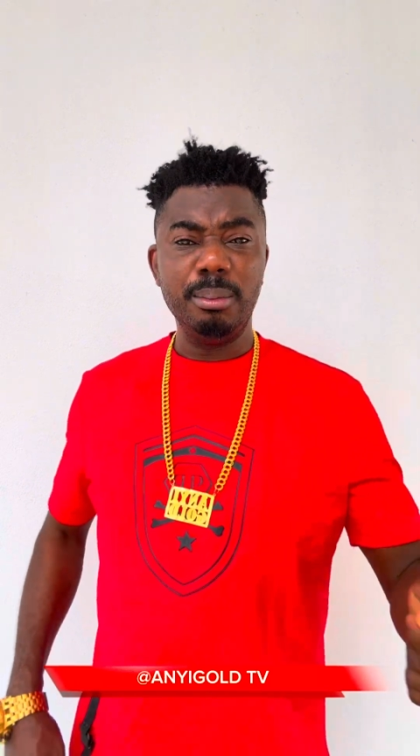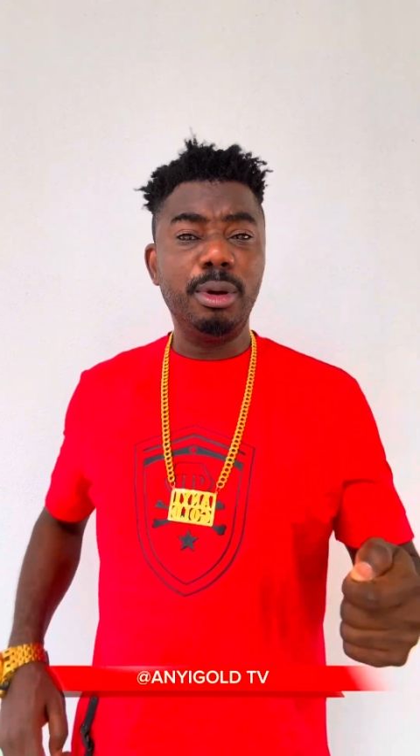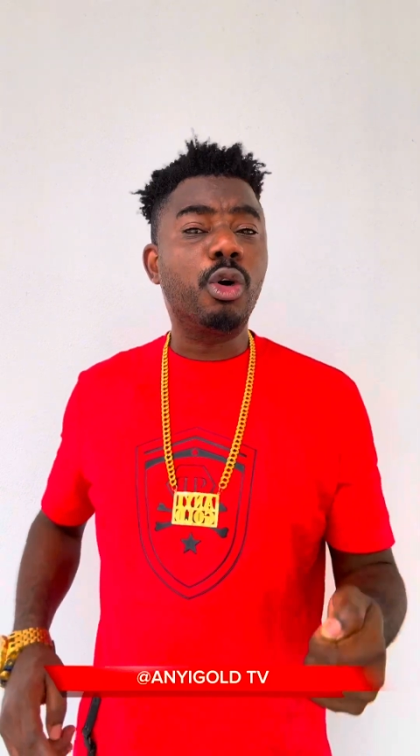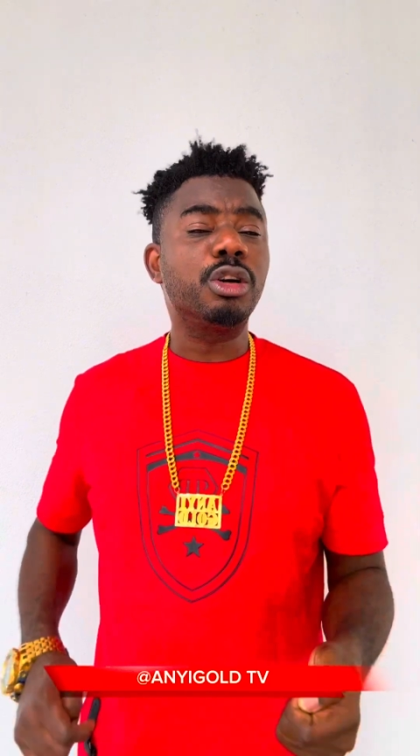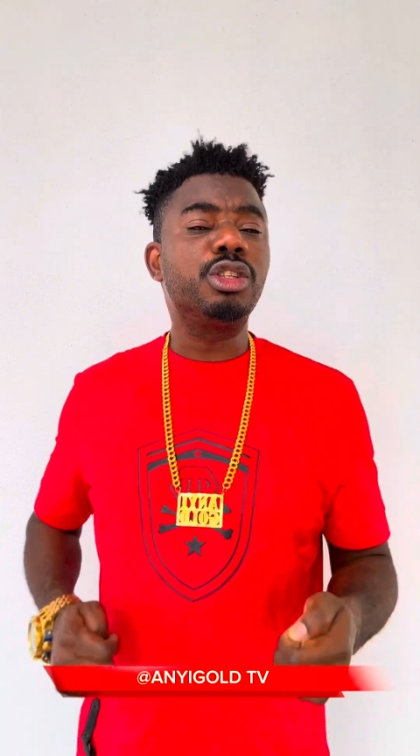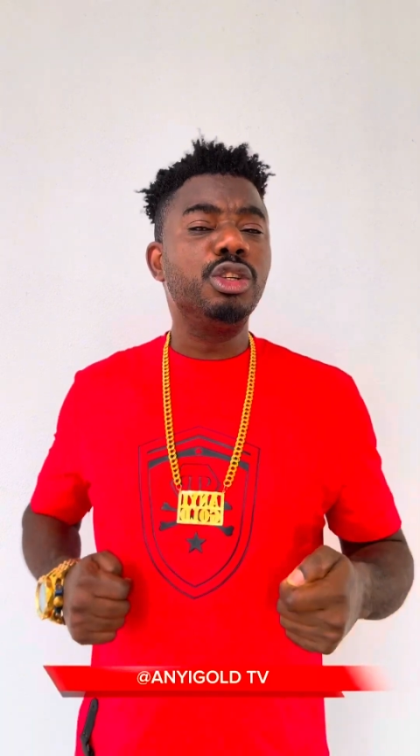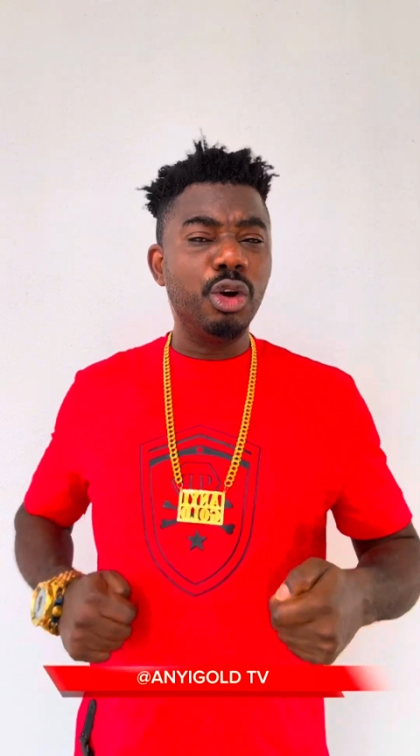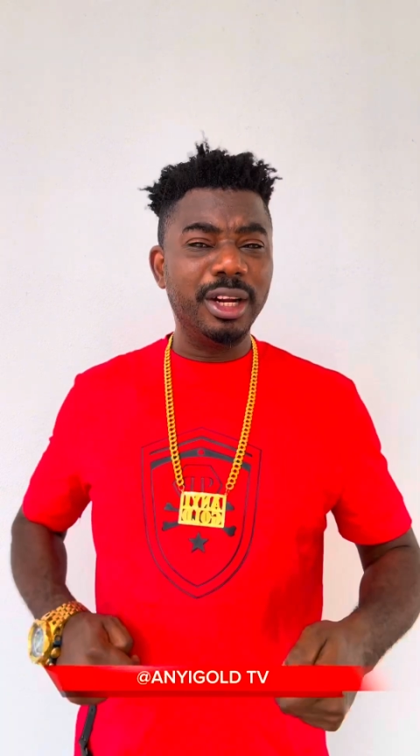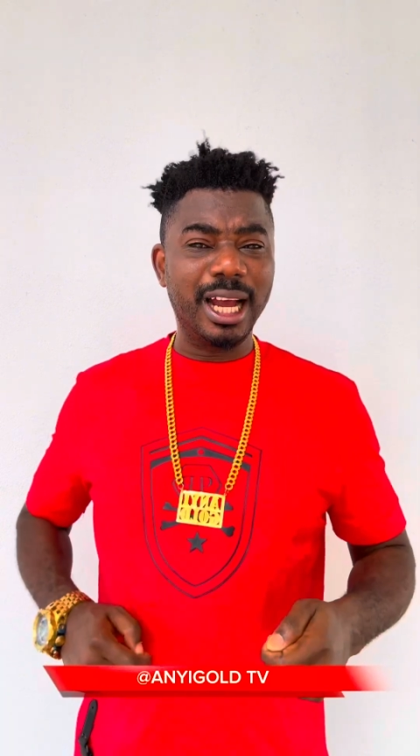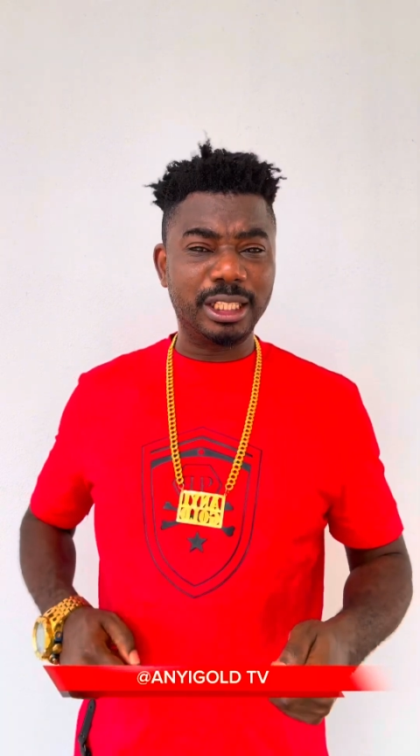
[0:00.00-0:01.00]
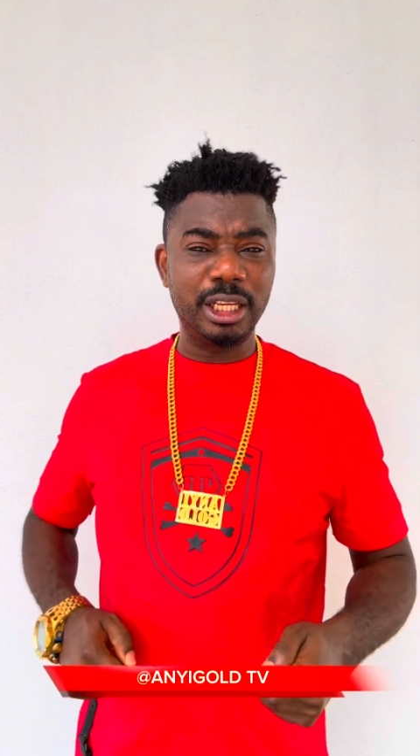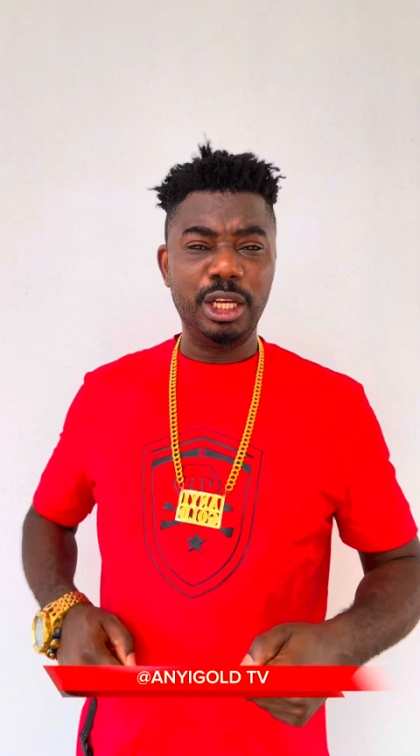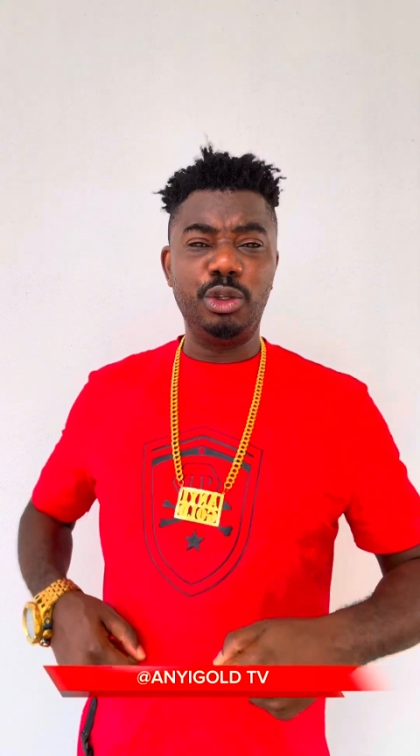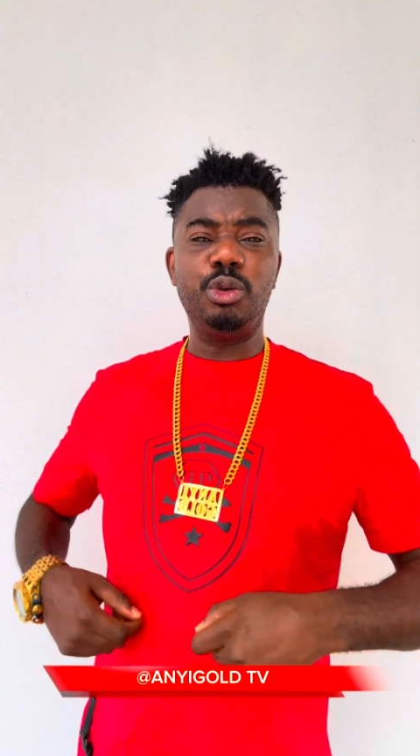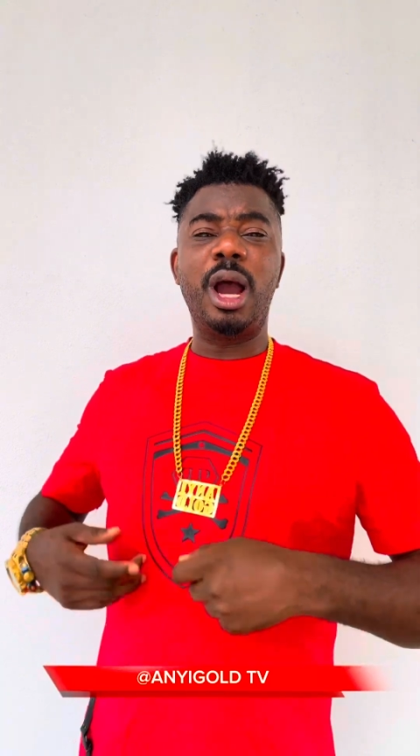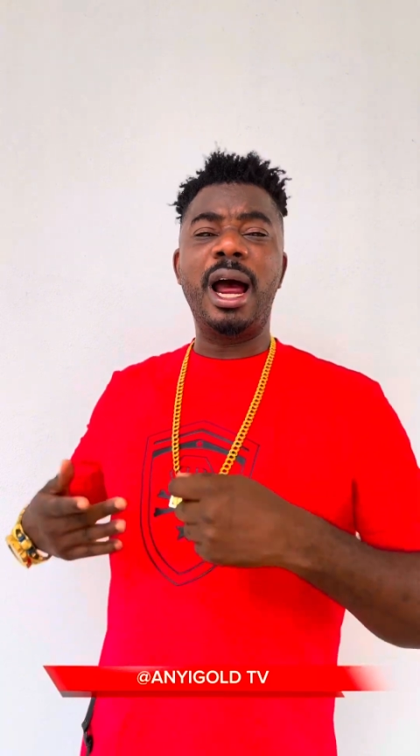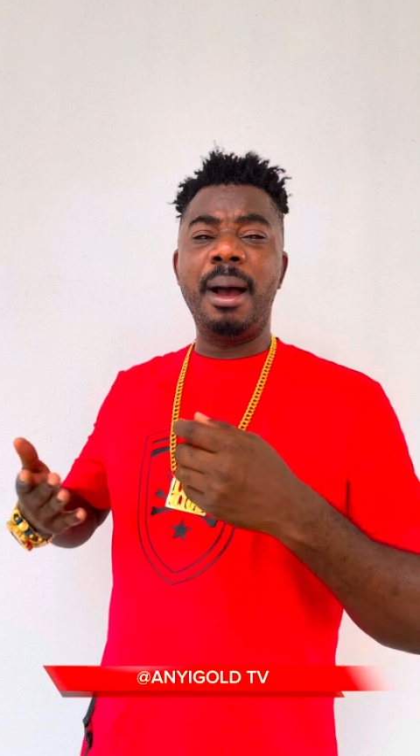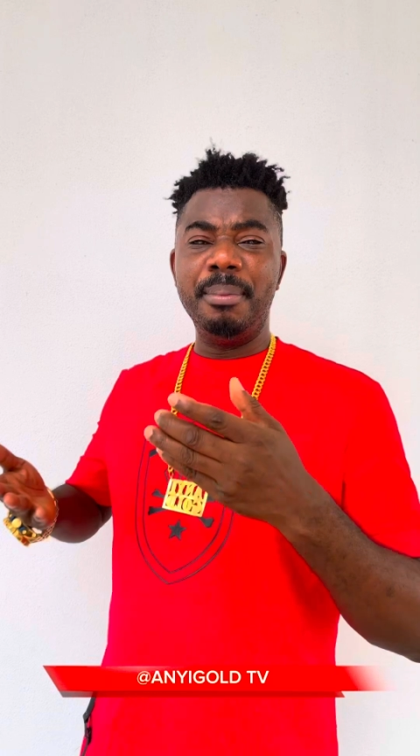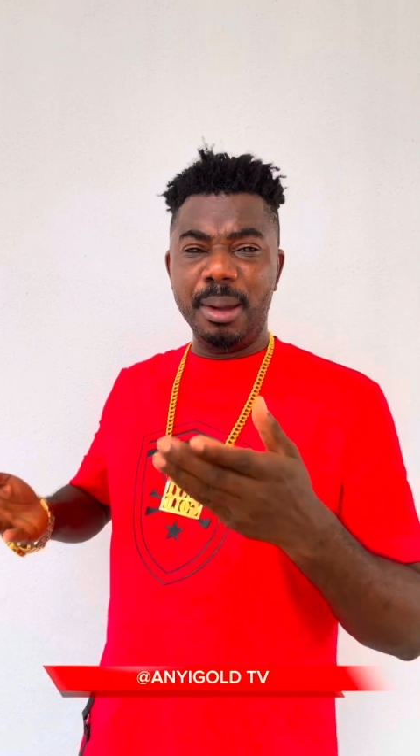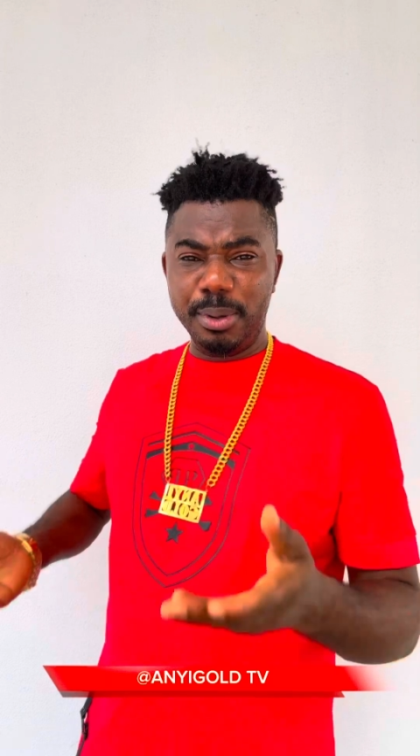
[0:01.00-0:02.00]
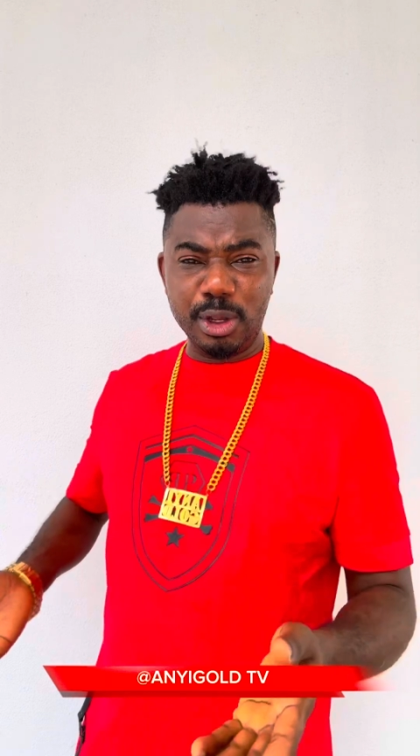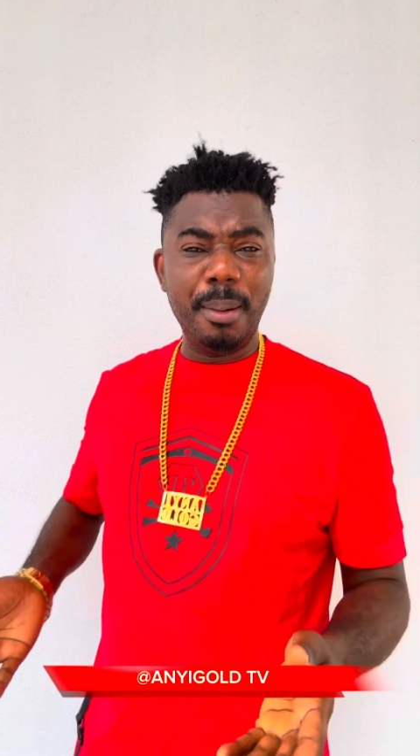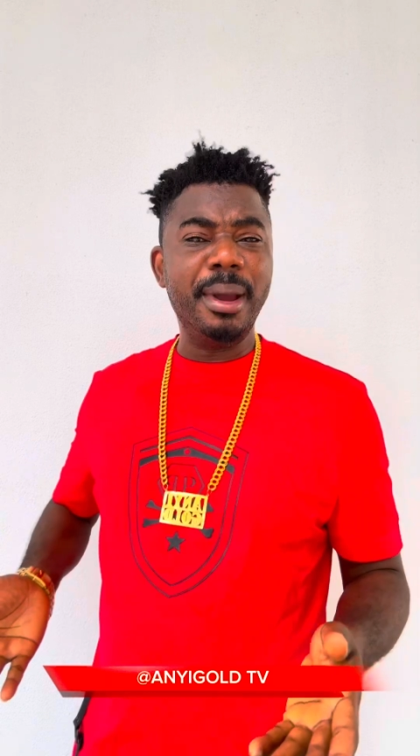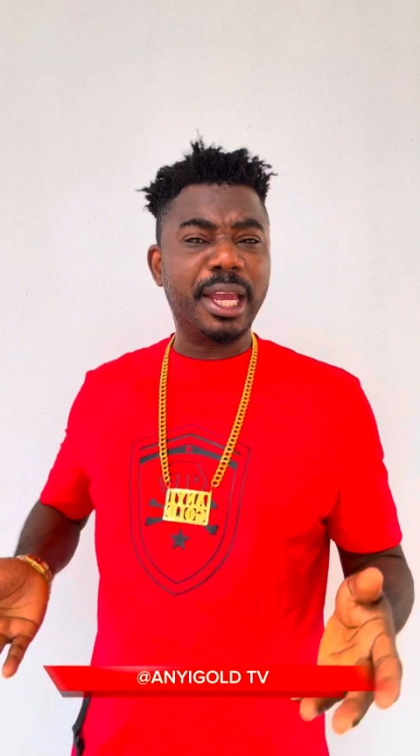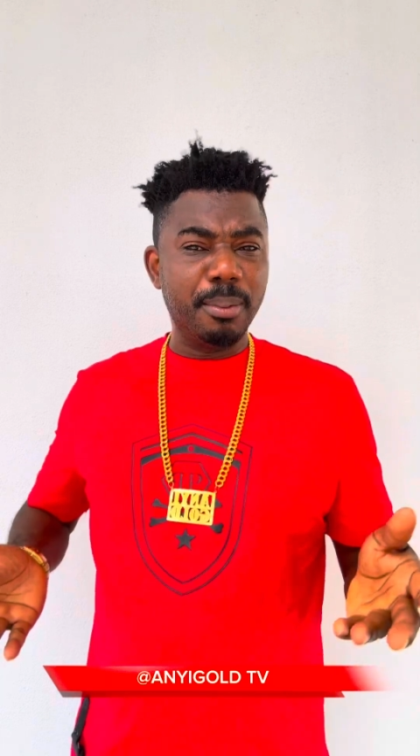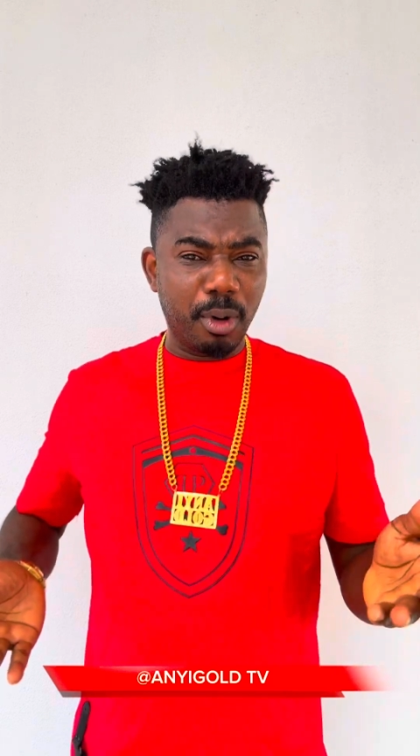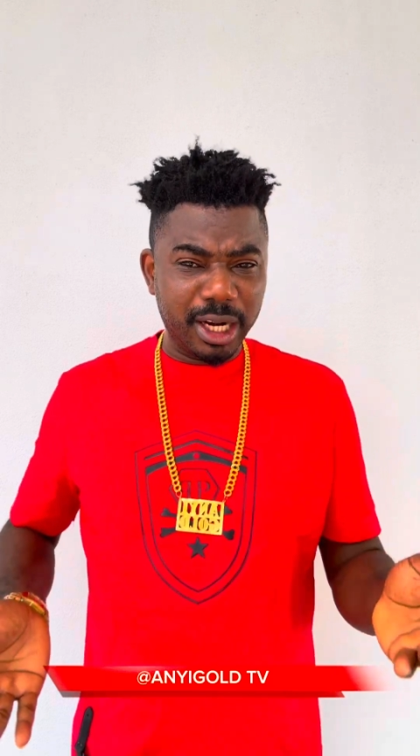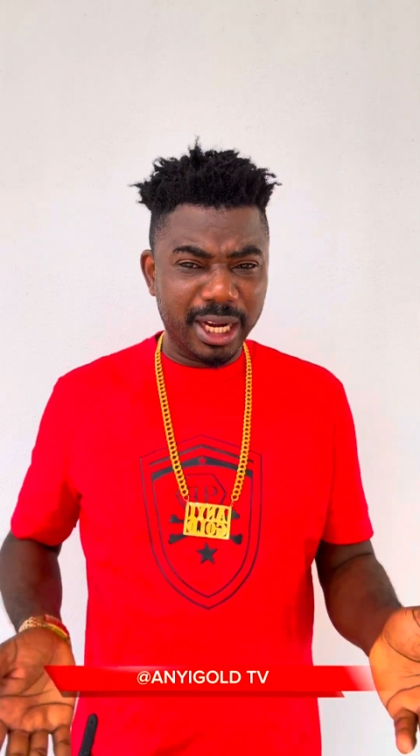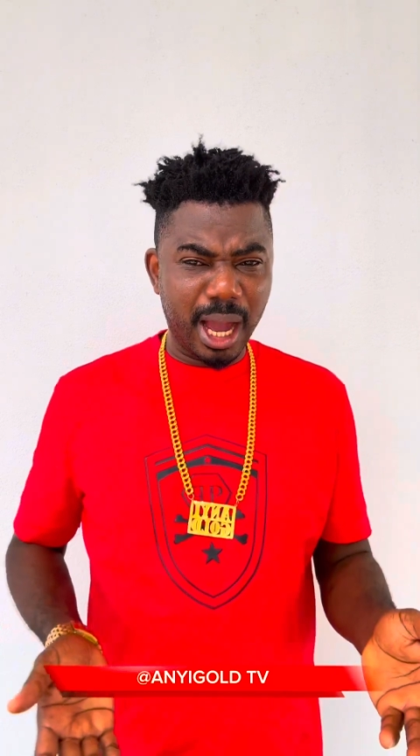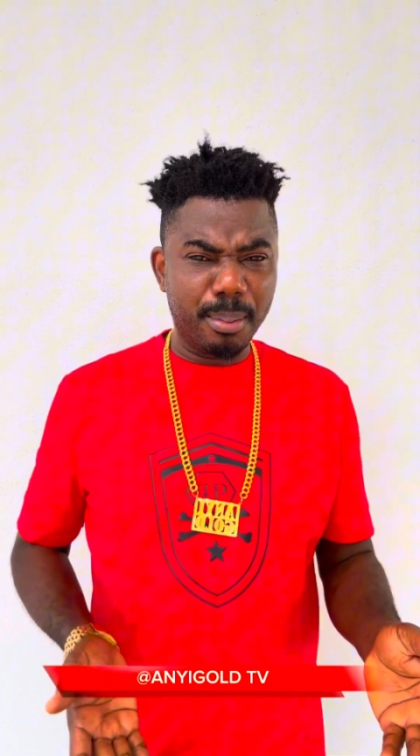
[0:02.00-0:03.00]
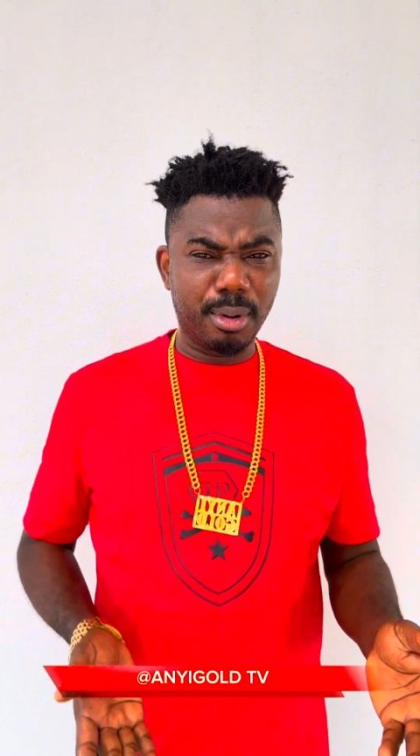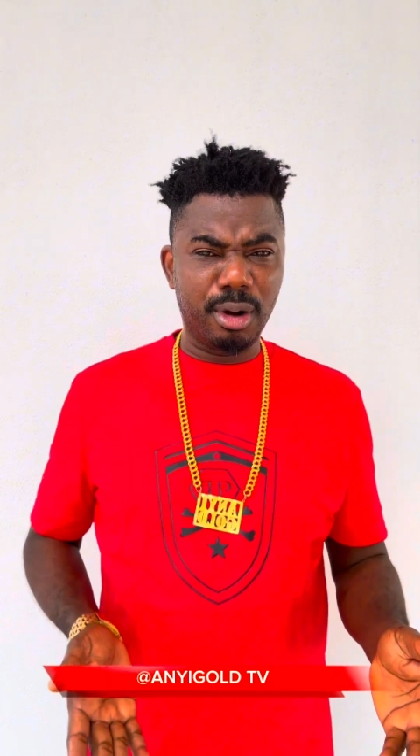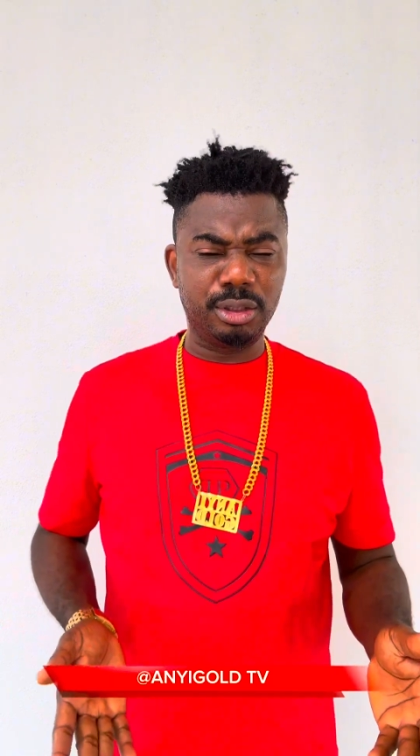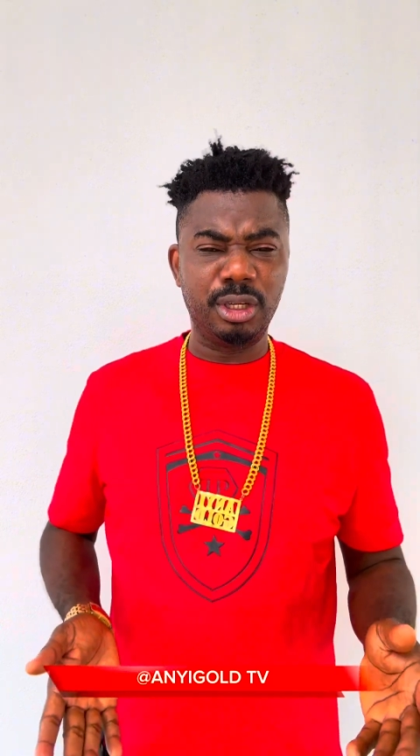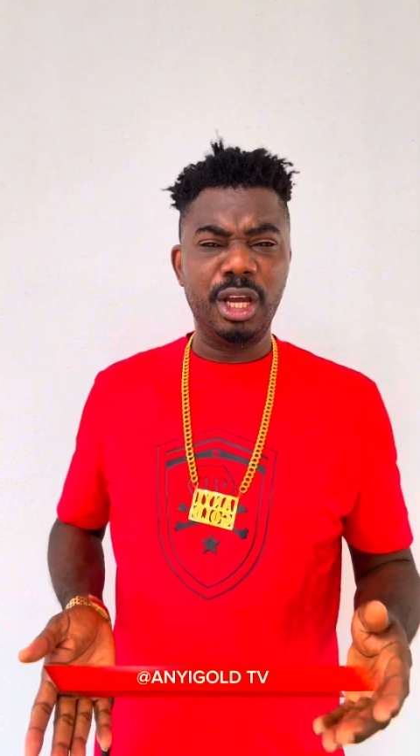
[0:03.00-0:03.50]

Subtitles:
because you know that you are making money in abroad.